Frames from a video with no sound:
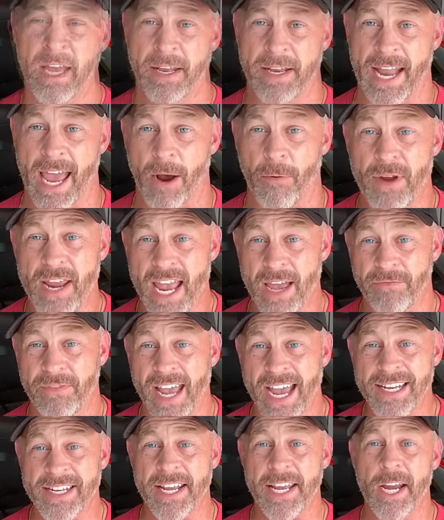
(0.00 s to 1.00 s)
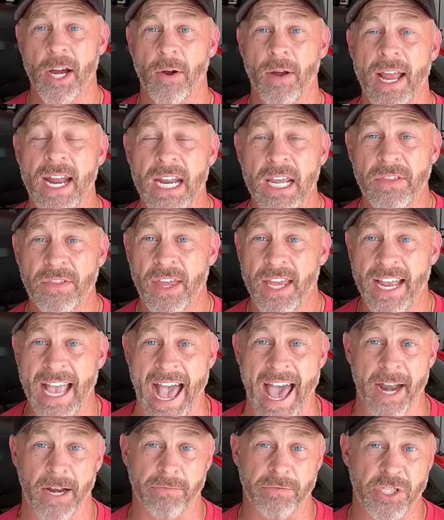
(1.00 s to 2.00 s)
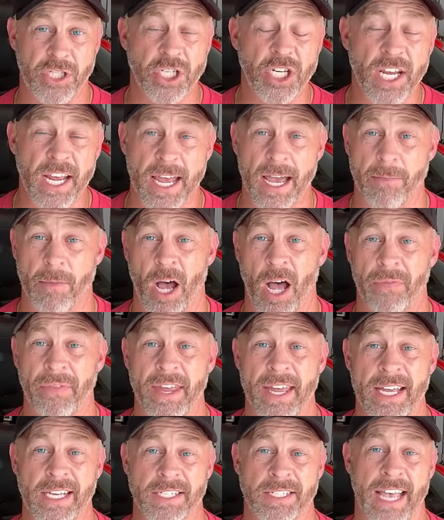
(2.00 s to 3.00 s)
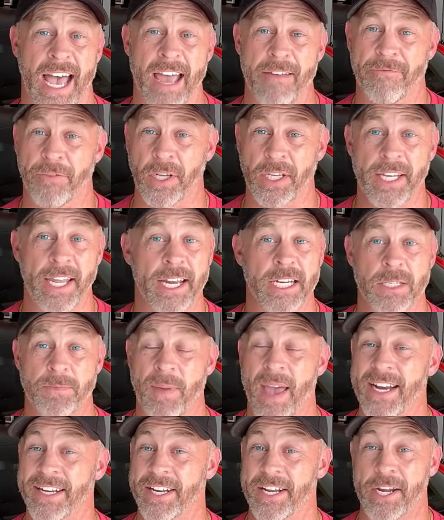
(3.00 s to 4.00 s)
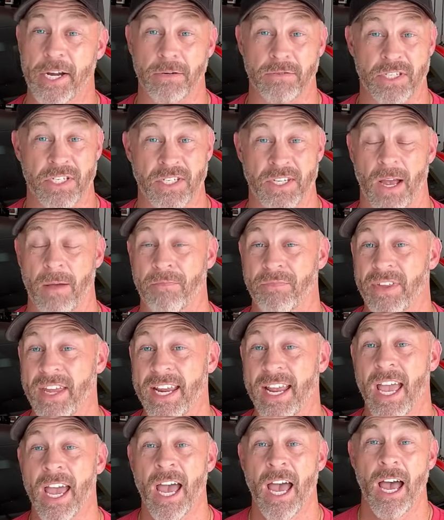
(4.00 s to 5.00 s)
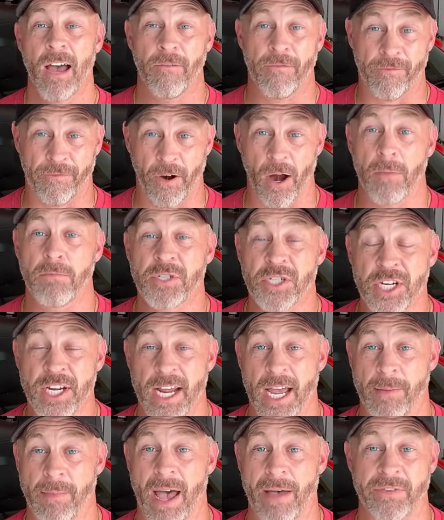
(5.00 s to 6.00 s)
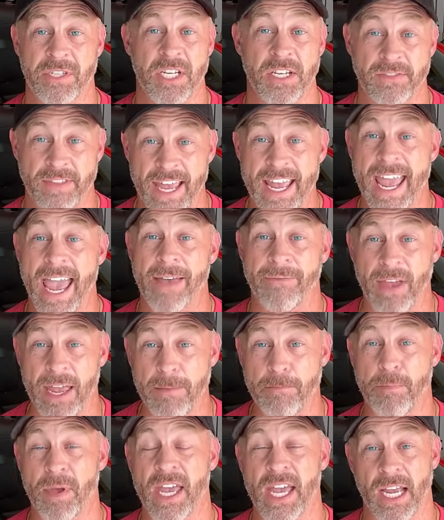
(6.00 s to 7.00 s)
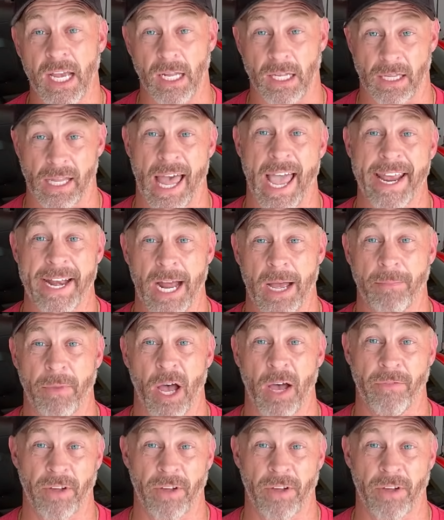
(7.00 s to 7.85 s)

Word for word: Now, we have yet to hear anything out of GM on this. I fully expect to hear something from GM. Obviously, they have a big lineup of